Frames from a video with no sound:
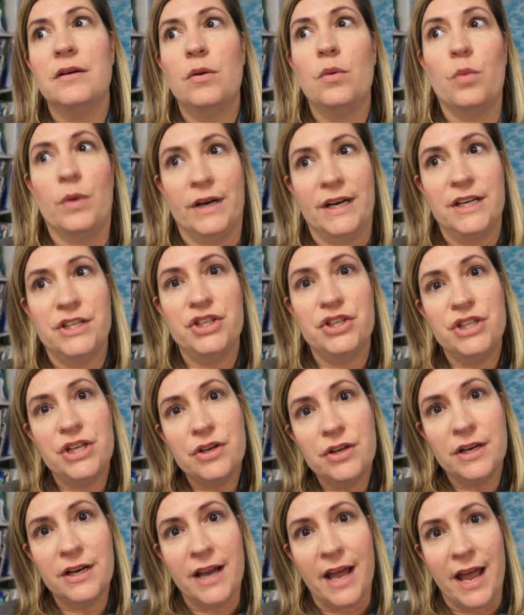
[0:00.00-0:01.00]
what did you
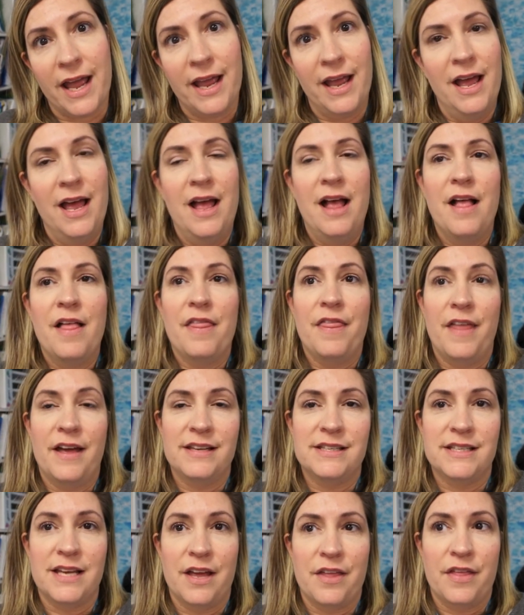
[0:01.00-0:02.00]
do today? They
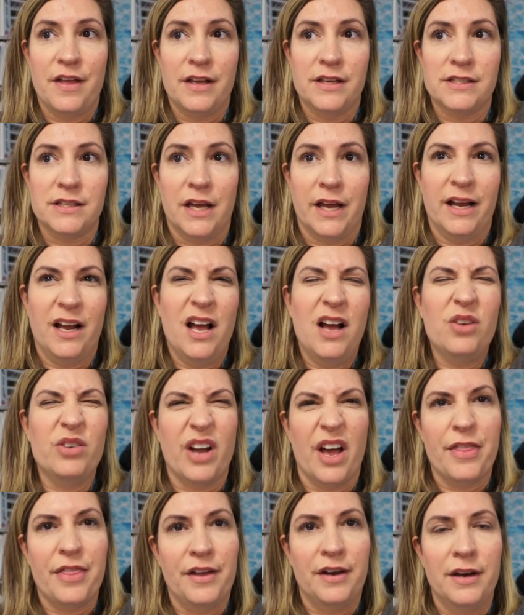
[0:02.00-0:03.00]
say things like, oh,
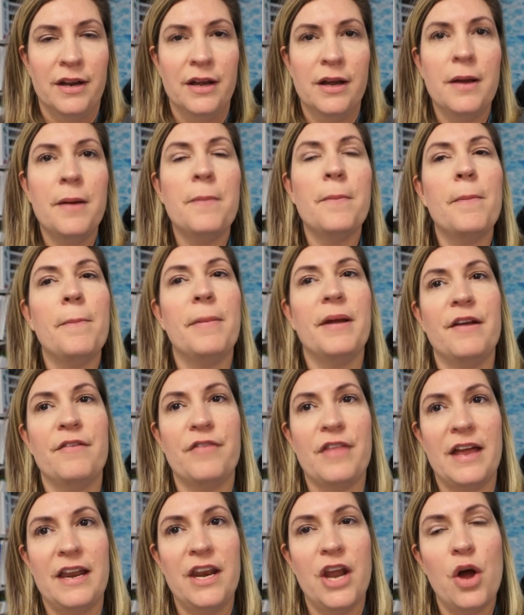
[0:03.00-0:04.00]
nothing. But if
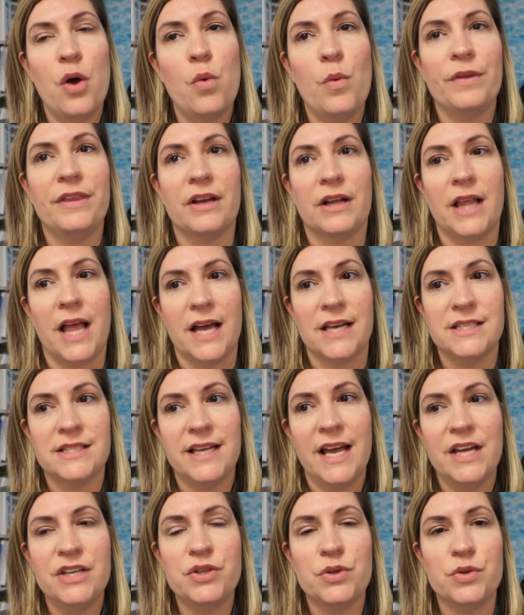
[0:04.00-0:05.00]
they know what the class
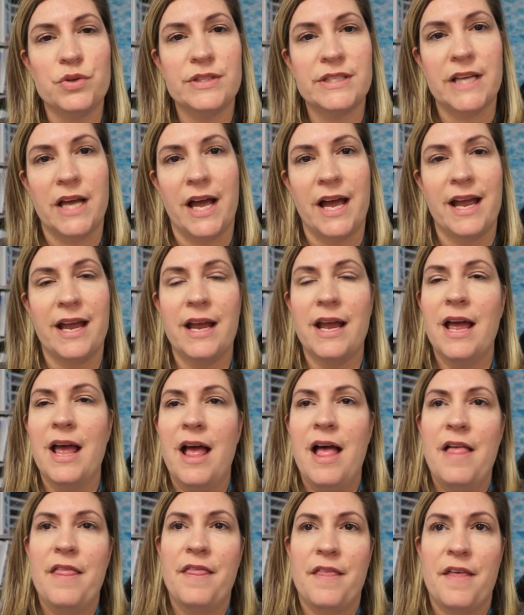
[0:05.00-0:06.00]
schedule is like,
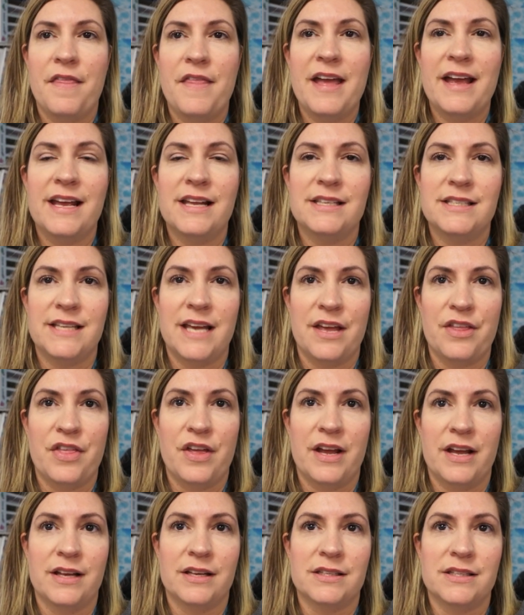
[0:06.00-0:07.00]
then they can say
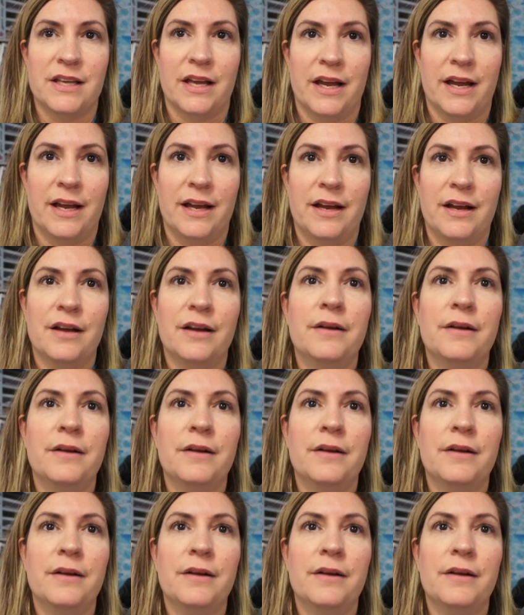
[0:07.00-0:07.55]
things like,